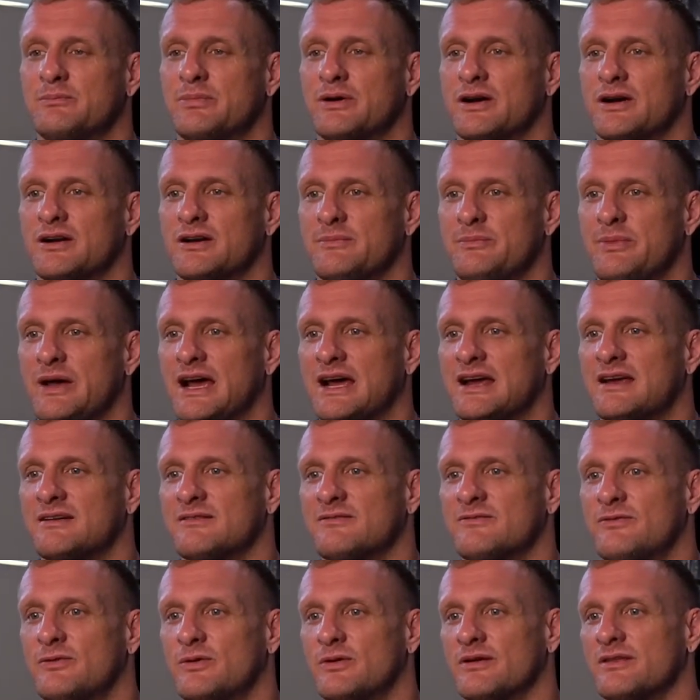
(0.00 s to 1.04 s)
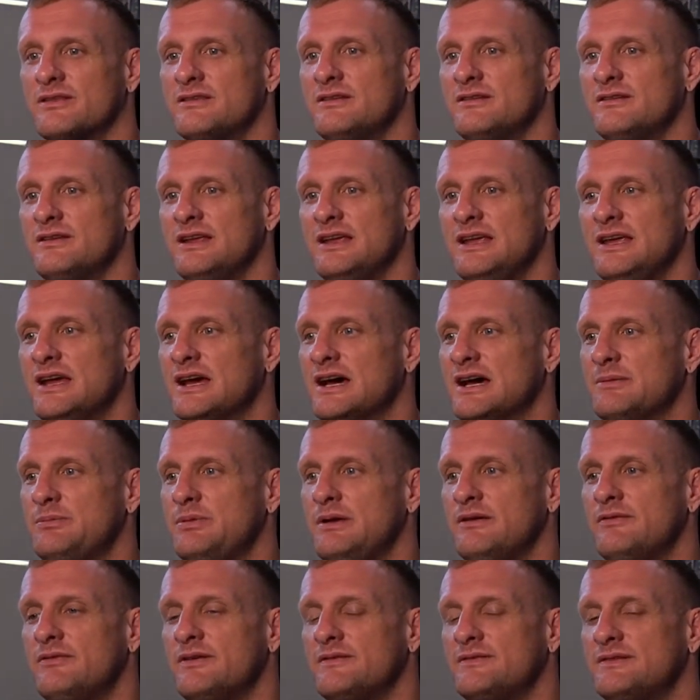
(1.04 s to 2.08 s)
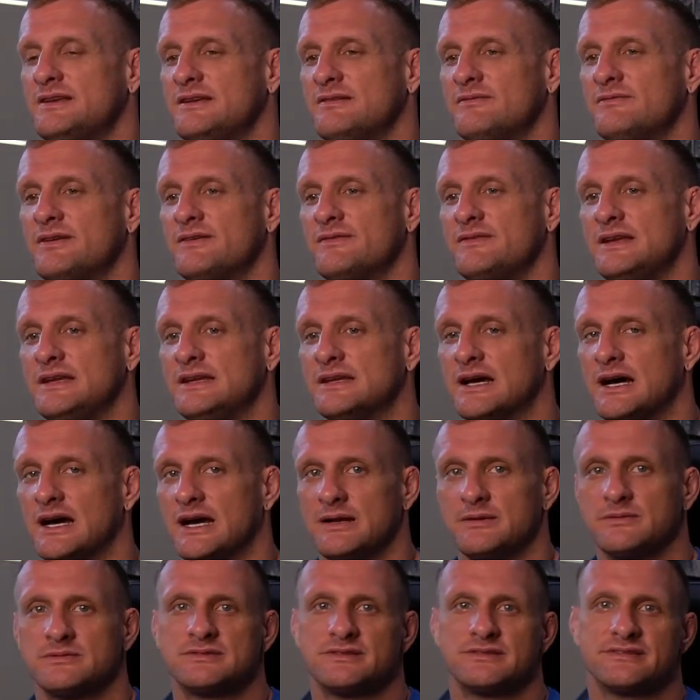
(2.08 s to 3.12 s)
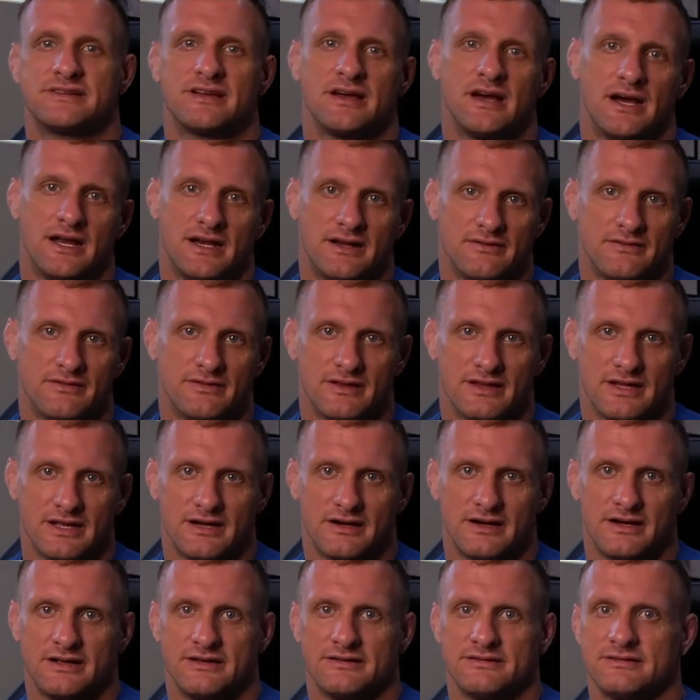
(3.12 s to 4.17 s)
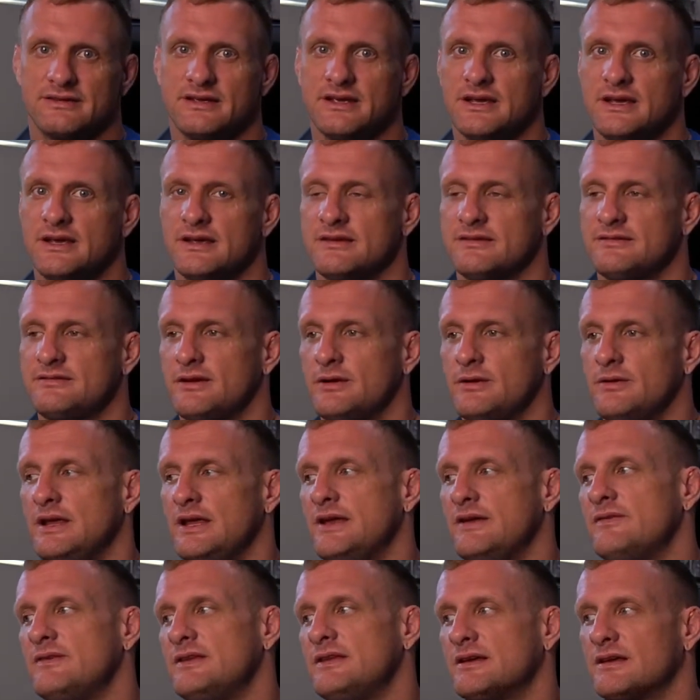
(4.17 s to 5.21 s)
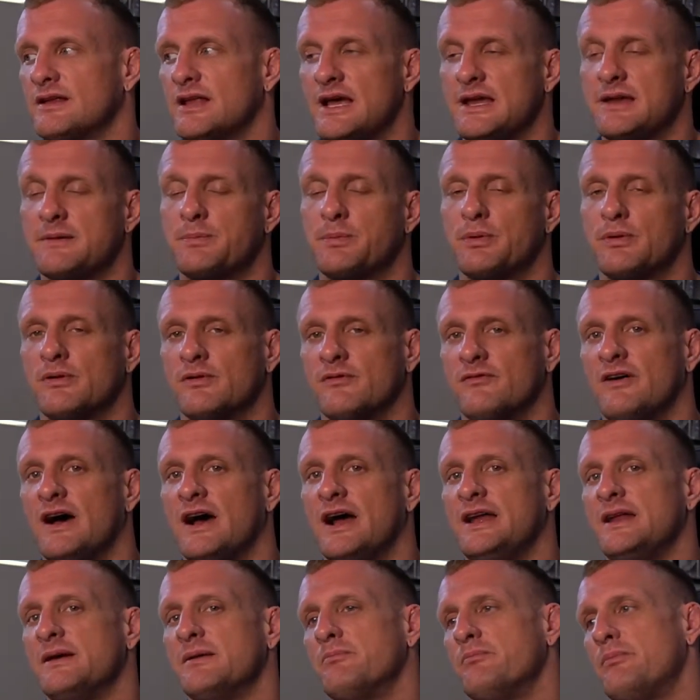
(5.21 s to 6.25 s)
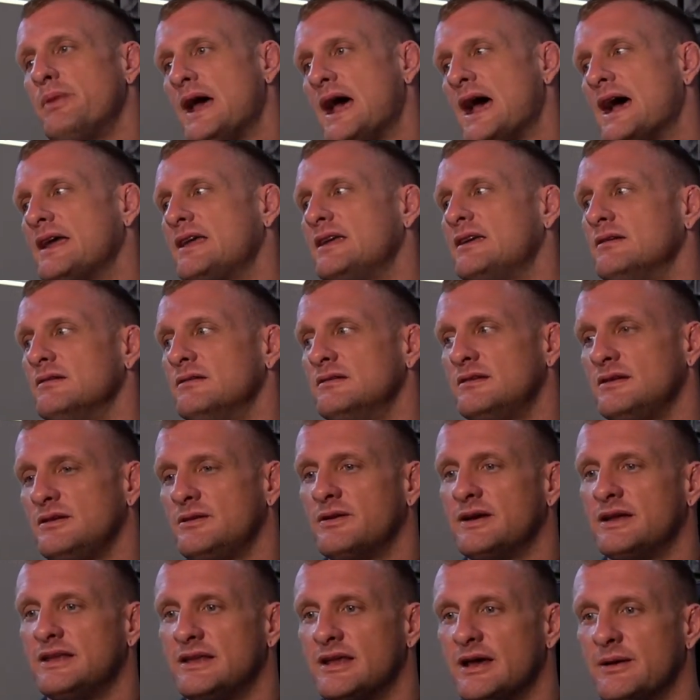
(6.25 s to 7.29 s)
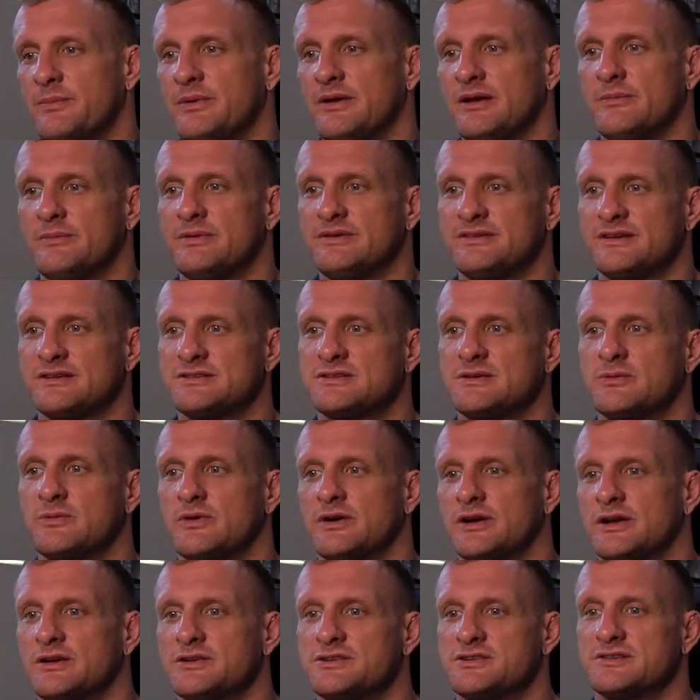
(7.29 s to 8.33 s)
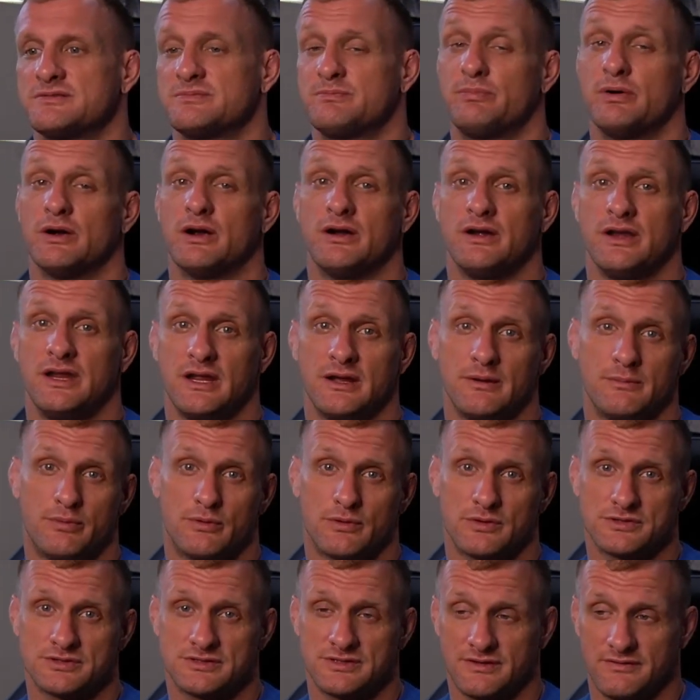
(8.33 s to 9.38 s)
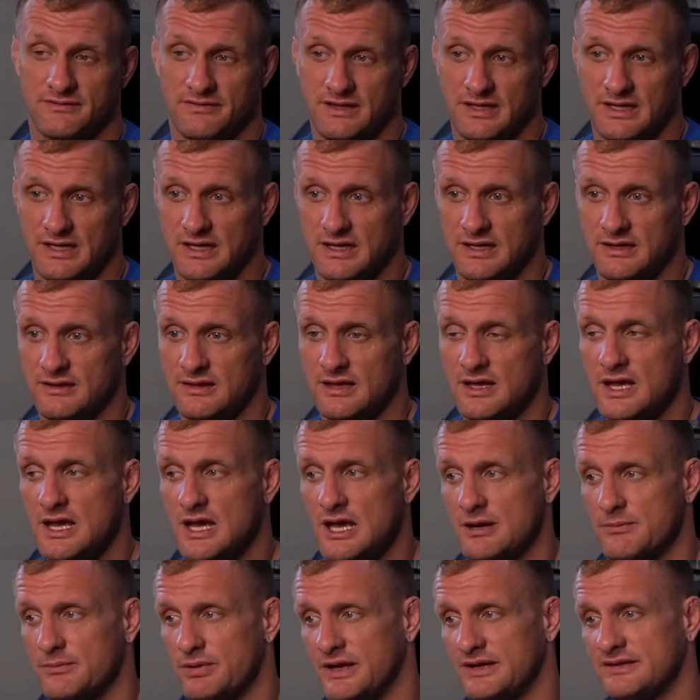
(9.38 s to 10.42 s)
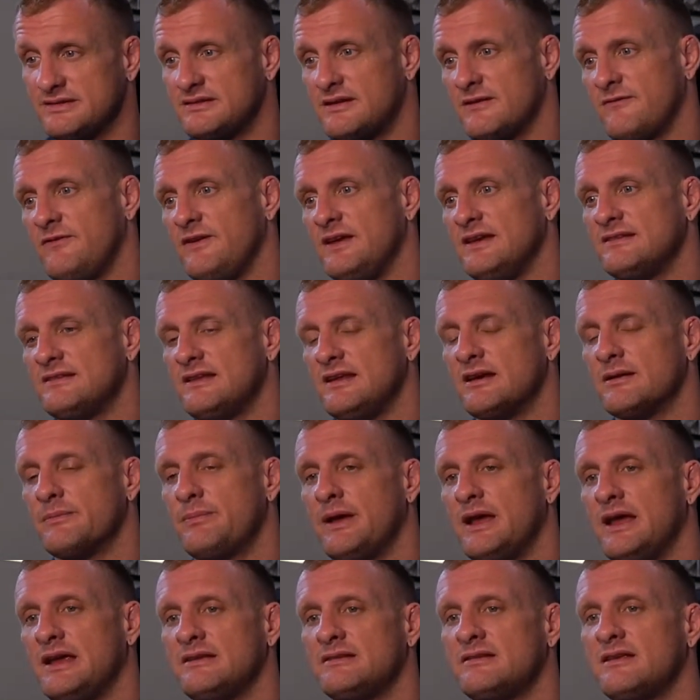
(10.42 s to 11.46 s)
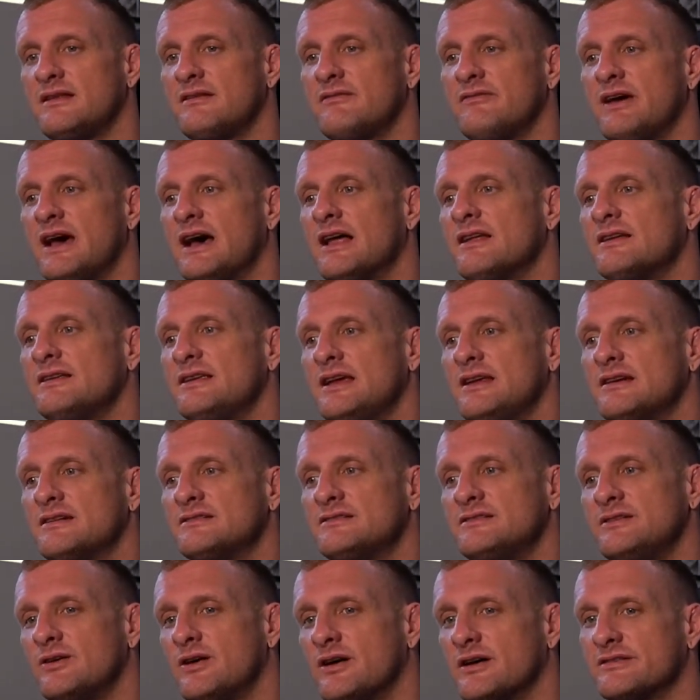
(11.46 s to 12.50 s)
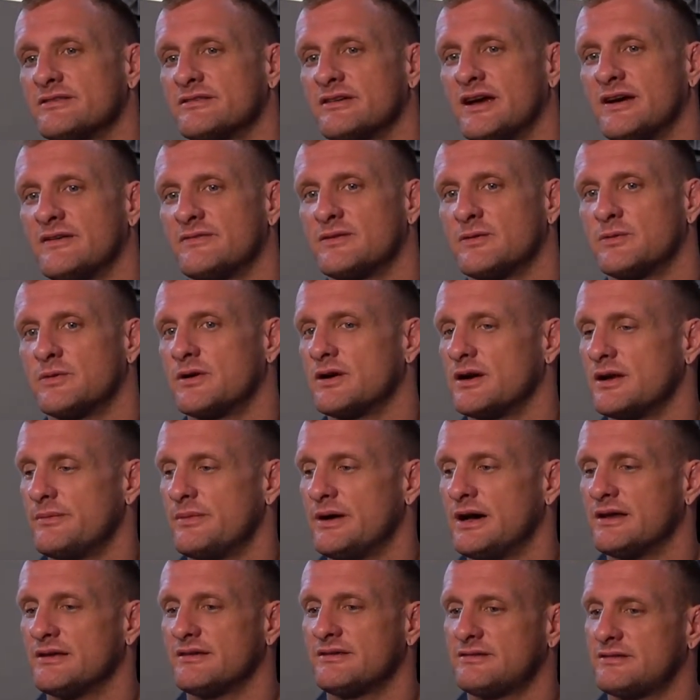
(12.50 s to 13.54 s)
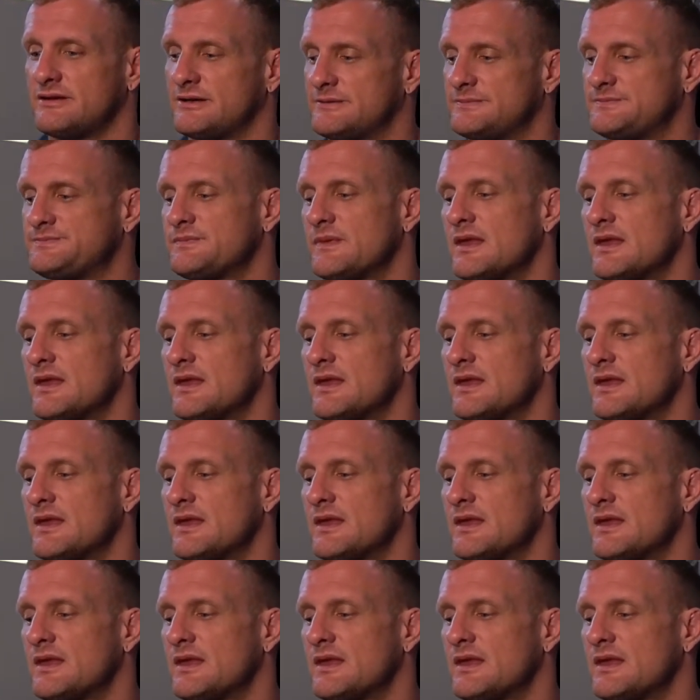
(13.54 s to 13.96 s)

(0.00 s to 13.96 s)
burned back and forth due to EIP 1559, which is kind of hilarious. So even to like provide it back, you do end up in a position where you're just burning a portion of the ETH. Plus the fees that you're paying to the validators, you also have to worry about. So